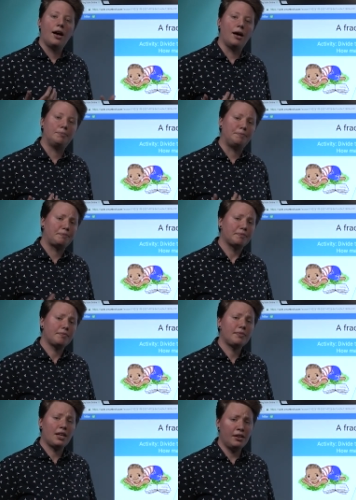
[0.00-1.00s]
Um,
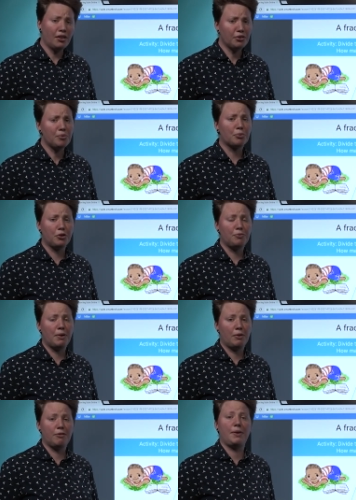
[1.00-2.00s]
Another
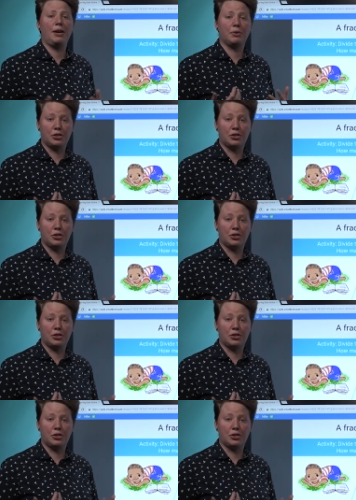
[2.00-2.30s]
improvement we've made,